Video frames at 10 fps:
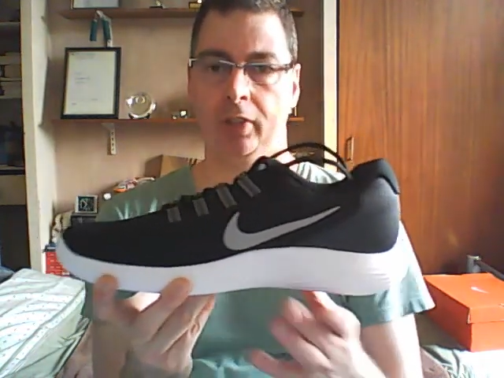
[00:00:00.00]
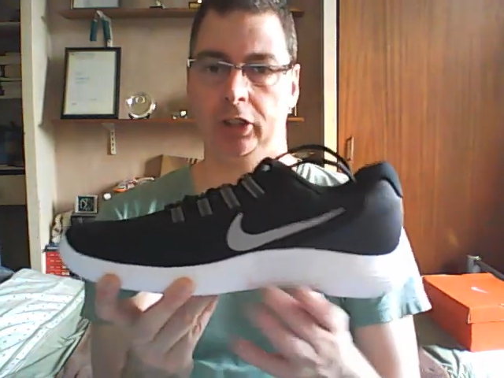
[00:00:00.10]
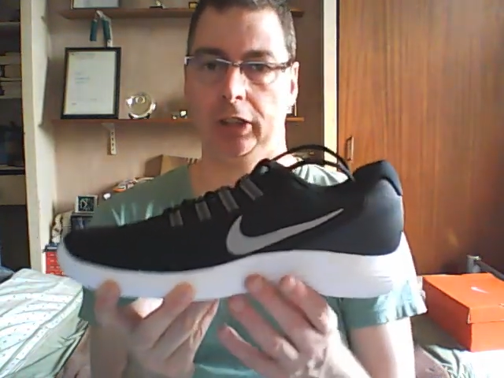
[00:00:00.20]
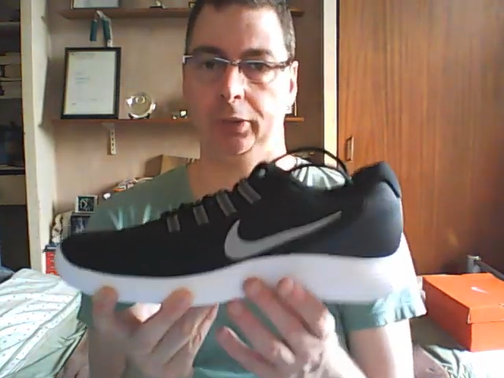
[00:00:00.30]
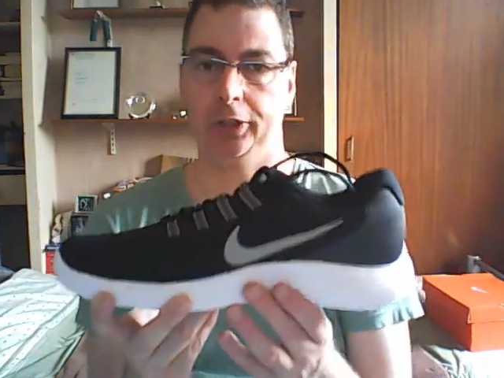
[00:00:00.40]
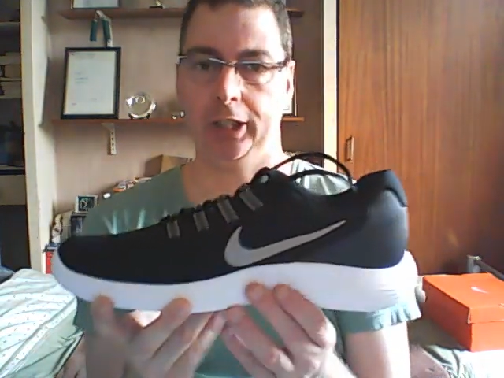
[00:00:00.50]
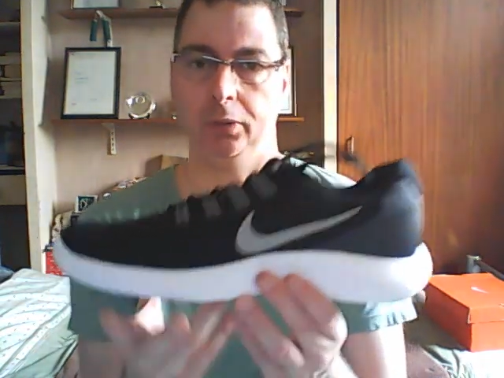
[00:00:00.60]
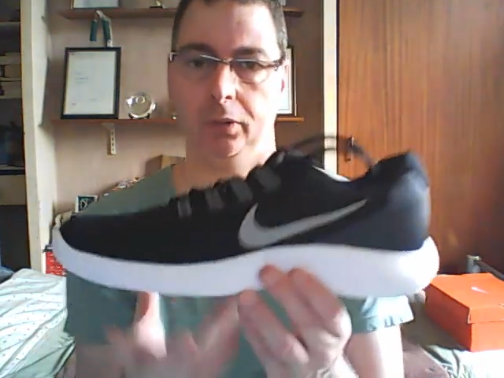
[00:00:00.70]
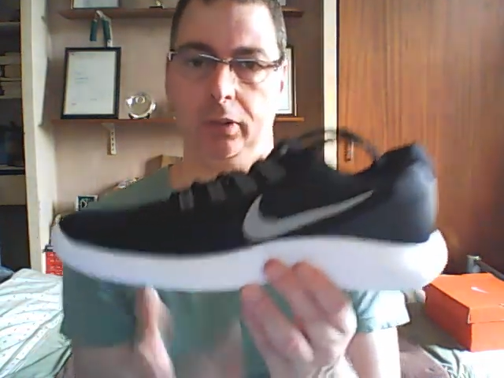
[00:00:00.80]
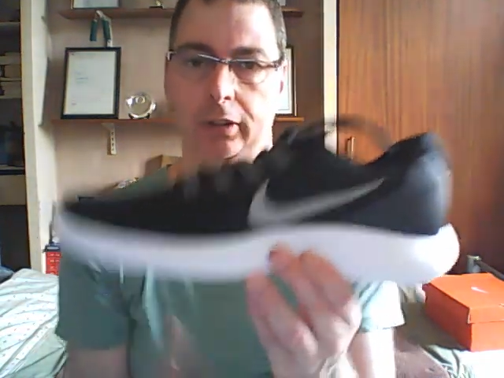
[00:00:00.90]
So, you
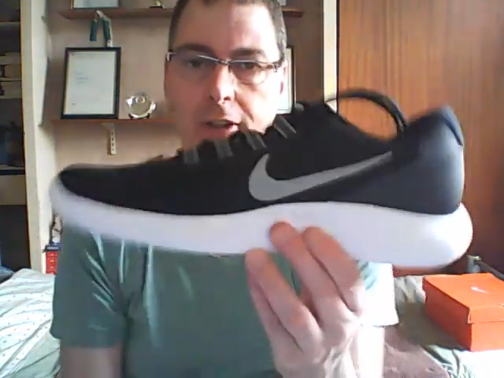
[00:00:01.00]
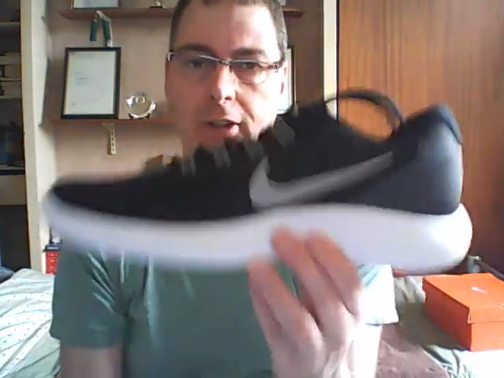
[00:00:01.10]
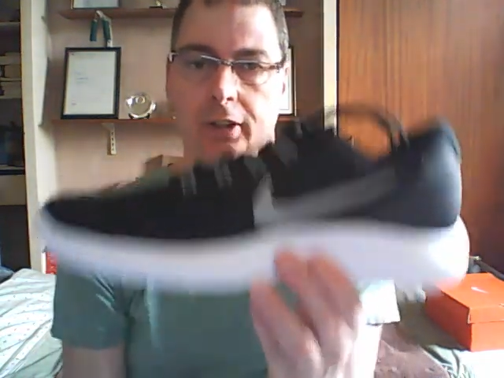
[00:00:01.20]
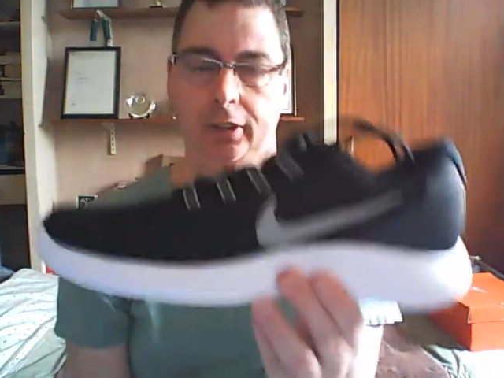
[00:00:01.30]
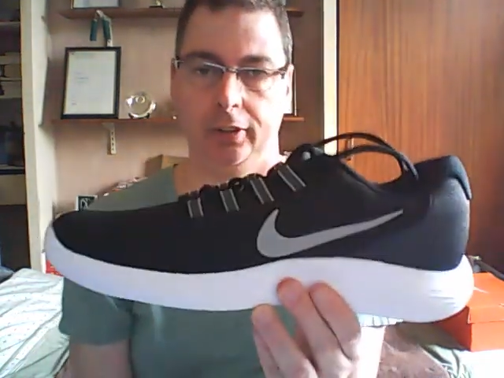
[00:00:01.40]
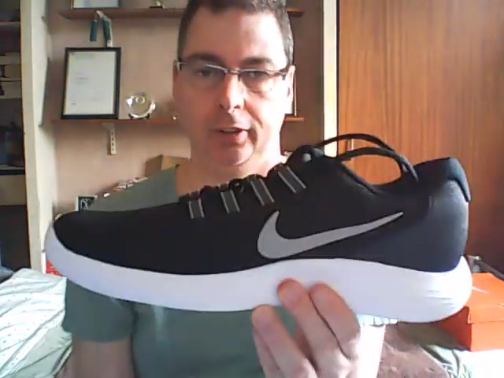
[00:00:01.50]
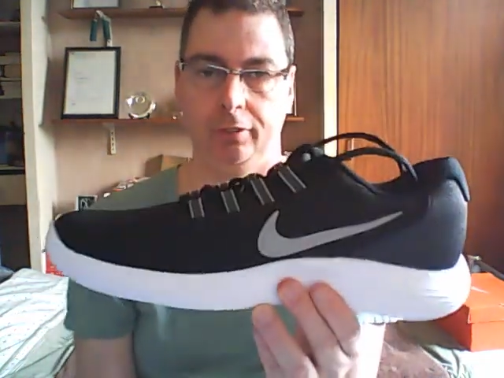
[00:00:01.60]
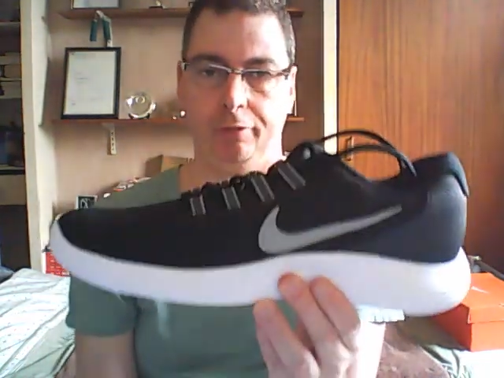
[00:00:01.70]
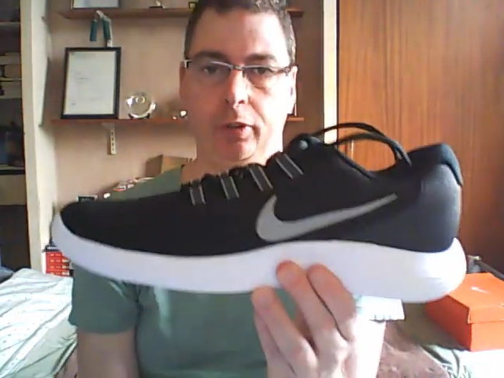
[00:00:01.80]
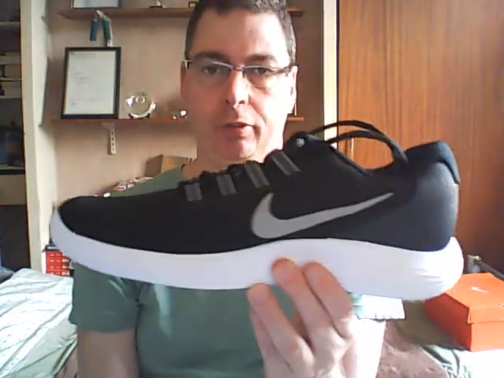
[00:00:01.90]
know,
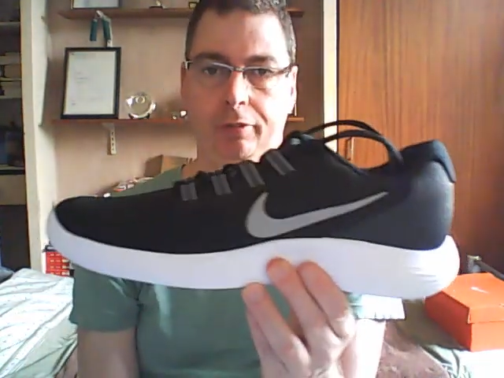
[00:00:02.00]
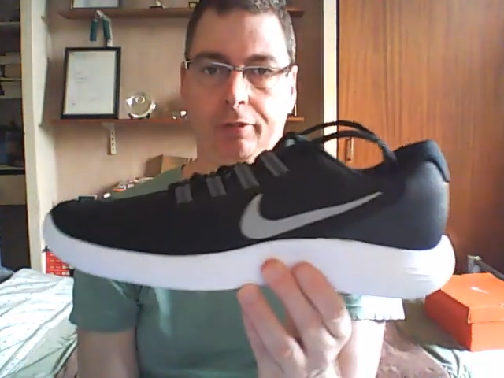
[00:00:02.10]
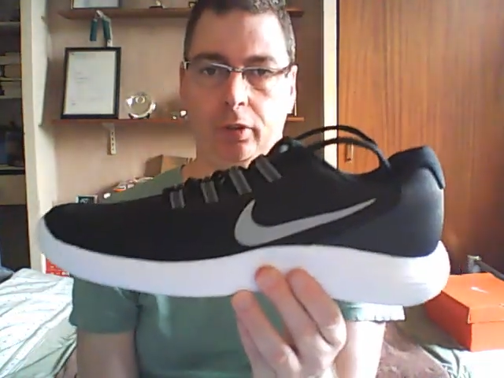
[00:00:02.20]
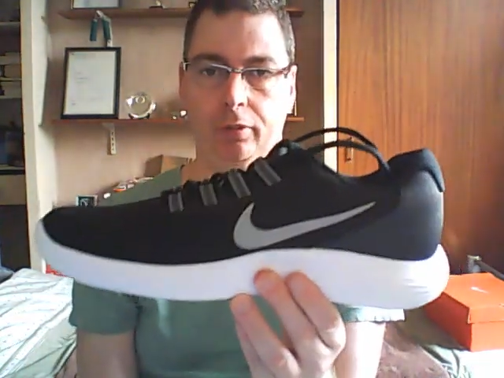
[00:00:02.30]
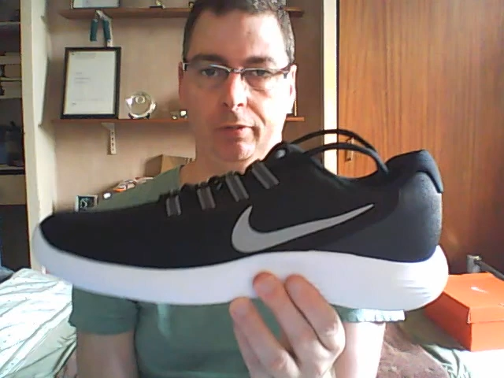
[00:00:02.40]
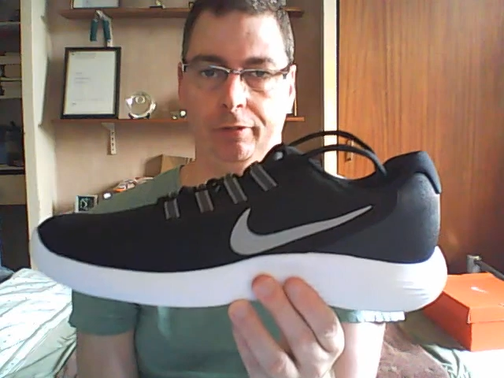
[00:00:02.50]
foot